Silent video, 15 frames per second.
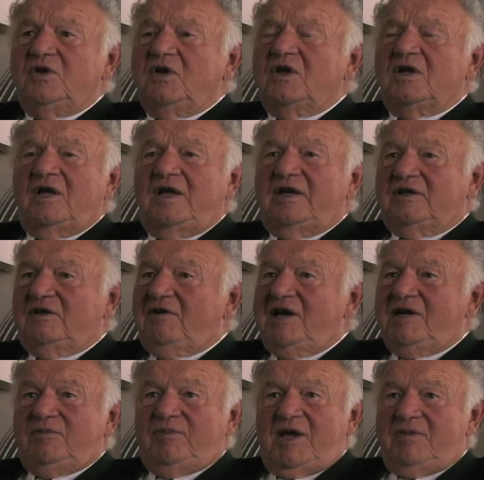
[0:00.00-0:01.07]
We've got a lot of
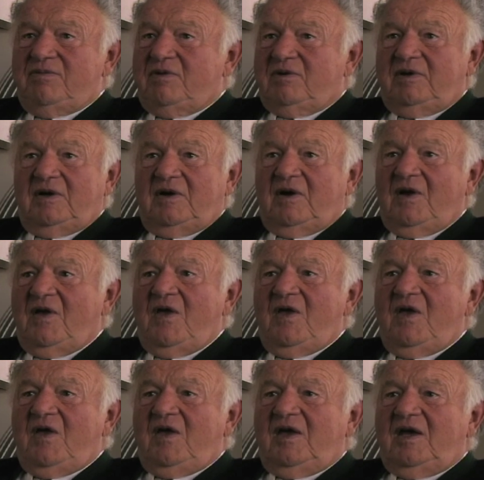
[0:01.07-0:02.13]
great people here,
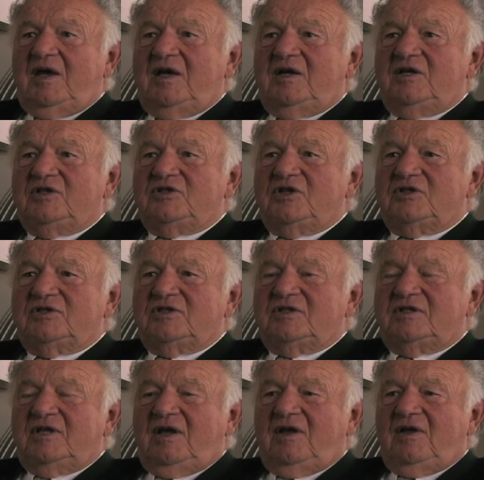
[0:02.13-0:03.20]
and it's just,
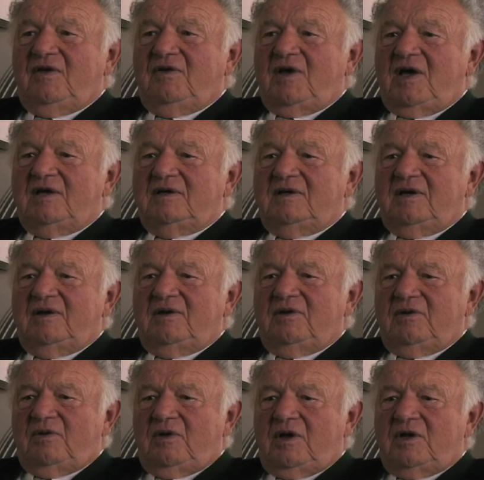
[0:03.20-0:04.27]
uh, I,
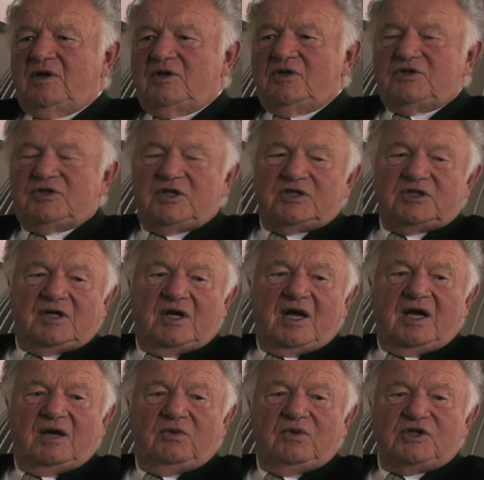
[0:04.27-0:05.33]
uh, Sis and
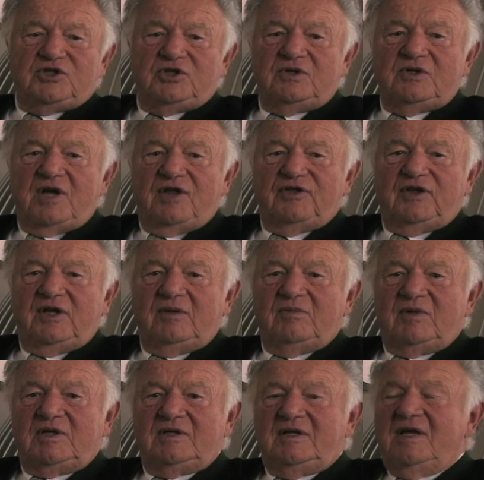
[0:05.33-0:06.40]
I wish you nothing
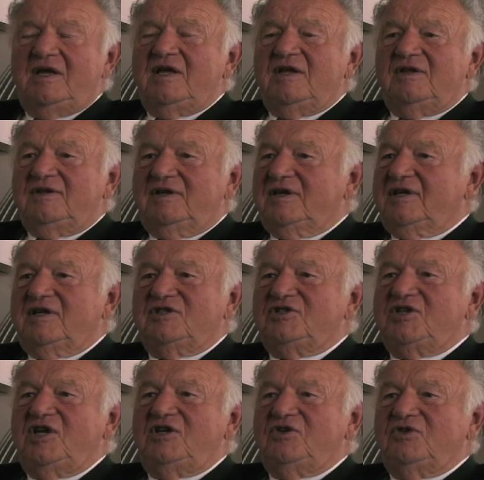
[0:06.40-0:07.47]
but the
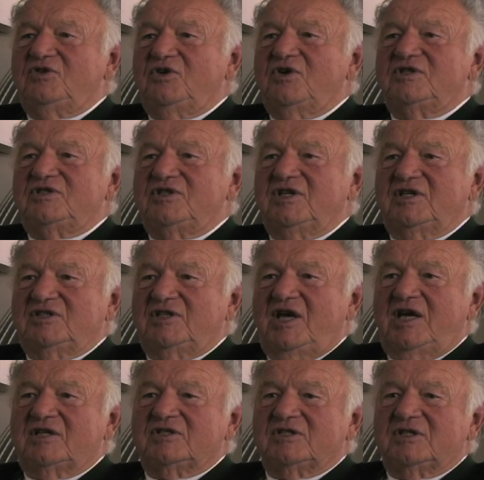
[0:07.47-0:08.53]
continued good
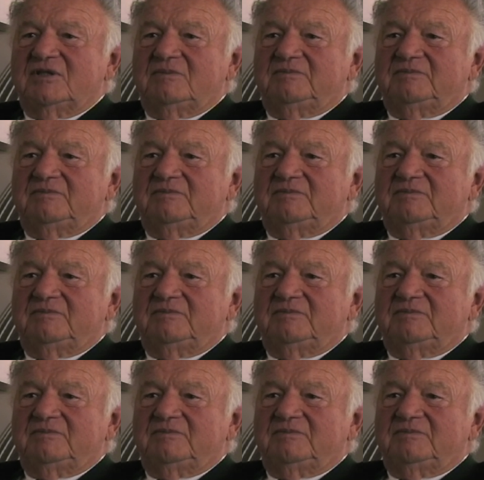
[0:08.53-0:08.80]
success.